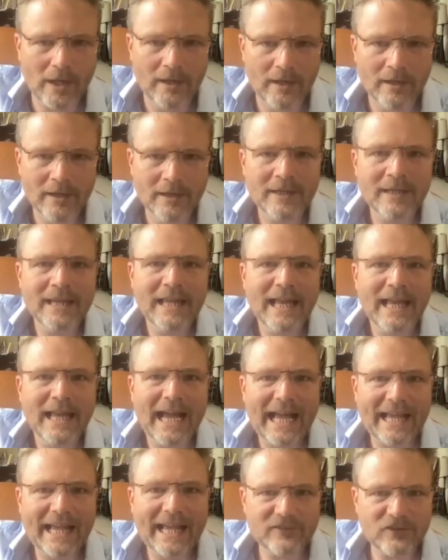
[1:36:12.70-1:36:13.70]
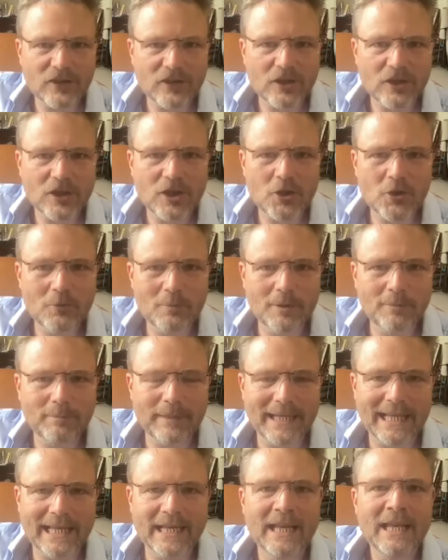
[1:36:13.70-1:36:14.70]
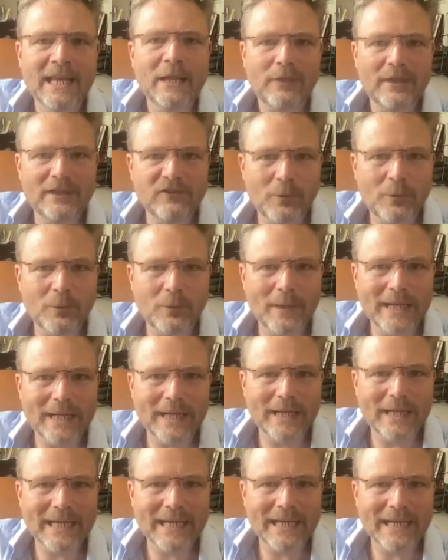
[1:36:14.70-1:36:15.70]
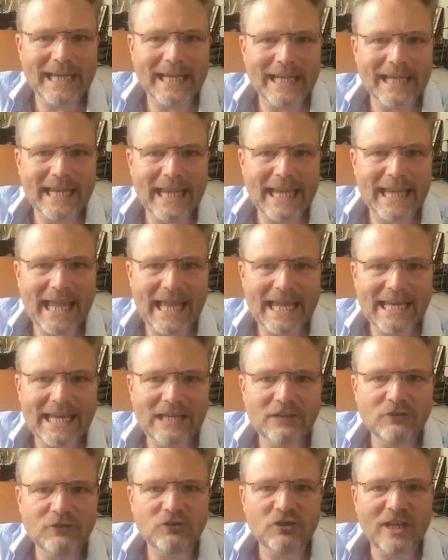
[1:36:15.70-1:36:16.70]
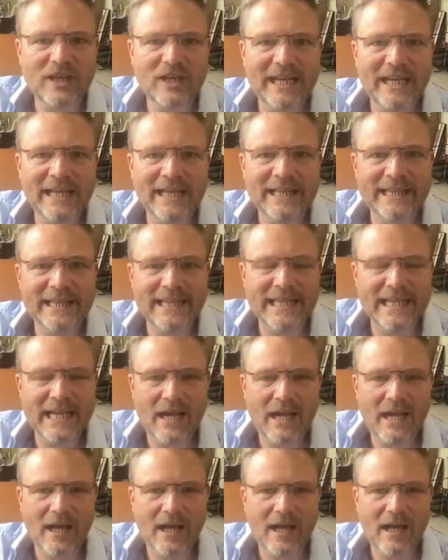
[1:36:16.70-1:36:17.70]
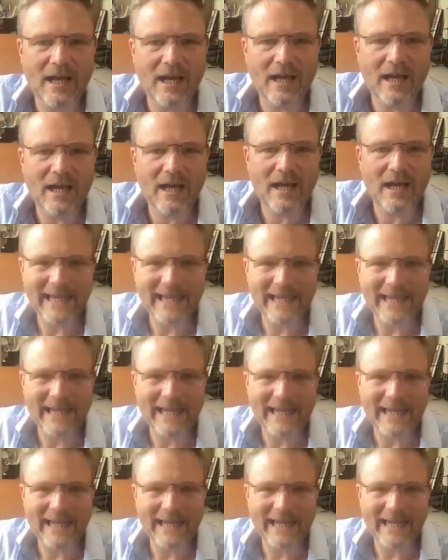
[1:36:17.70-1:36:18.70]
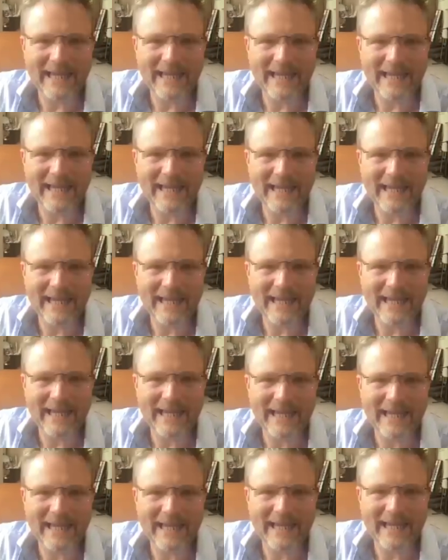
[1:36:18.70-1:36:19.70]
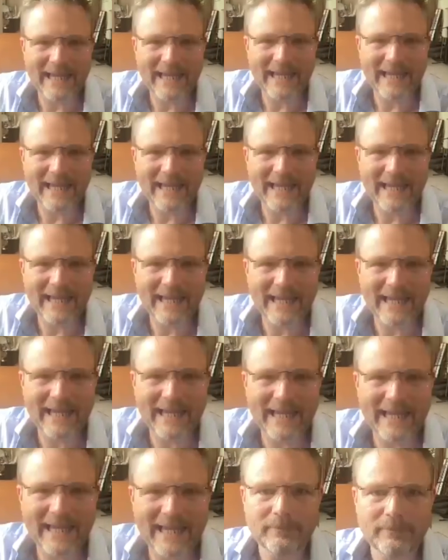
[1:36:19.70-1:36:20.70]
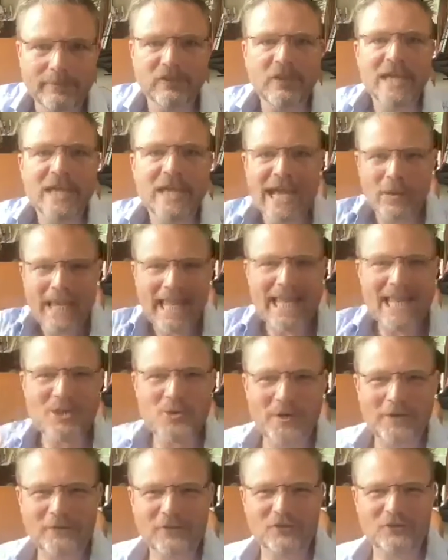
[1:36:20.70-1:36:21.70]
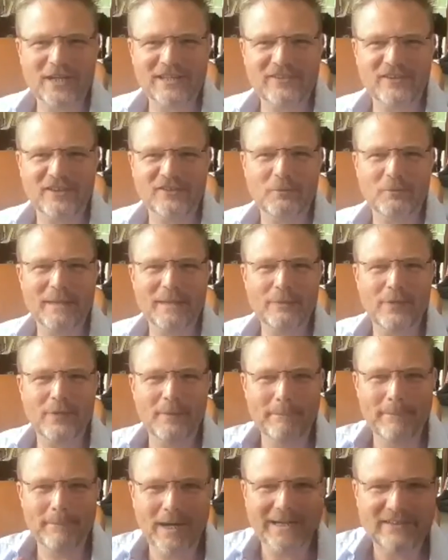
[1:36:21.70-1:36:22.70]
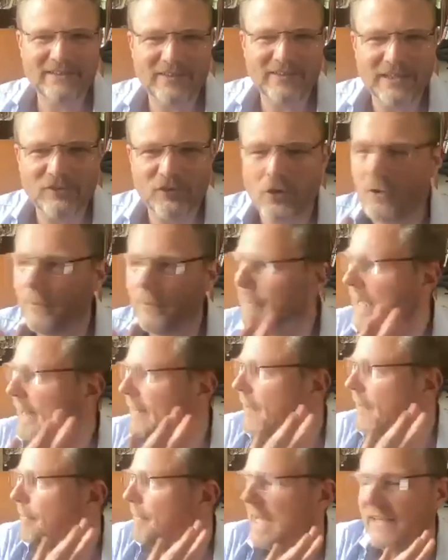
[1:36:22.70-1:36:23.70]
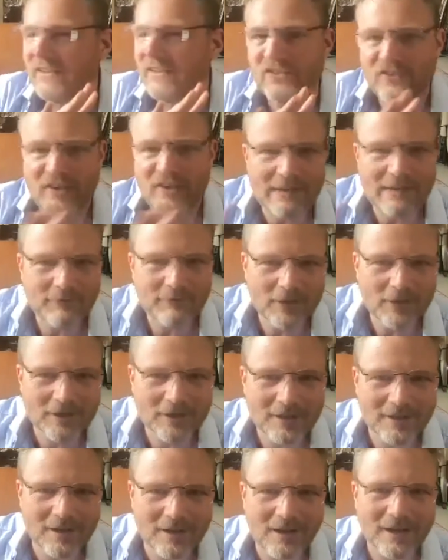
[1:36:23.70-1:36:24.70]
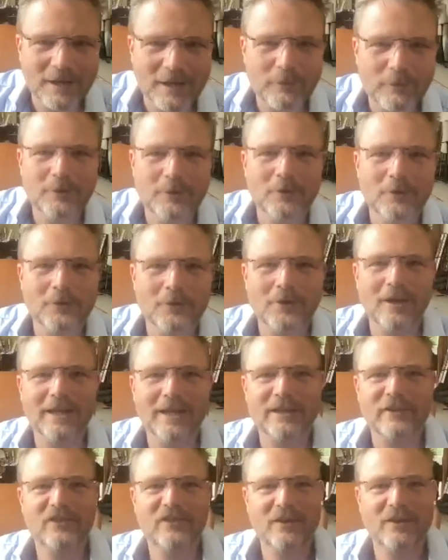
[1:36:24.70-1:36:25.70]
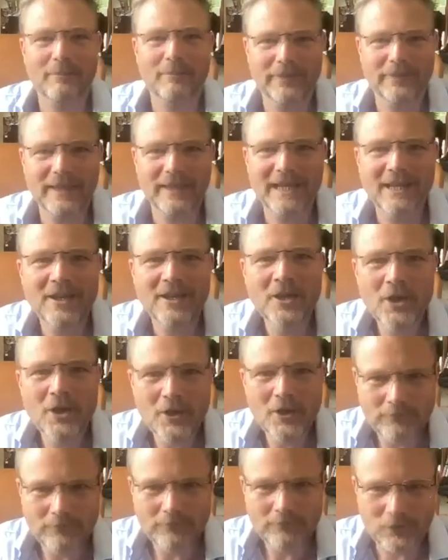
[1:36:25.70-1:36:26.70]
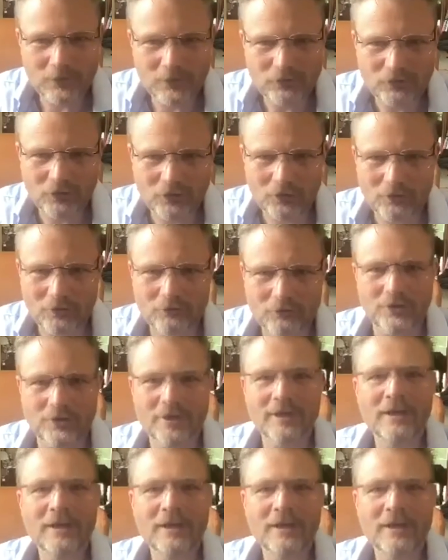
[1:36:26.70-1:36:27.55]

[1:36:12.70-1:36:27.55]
as a human being than to engage in the ultimate combat of our times. Now, here you have suggested to me the mightiest combat that makes David and Goliath look like something for children.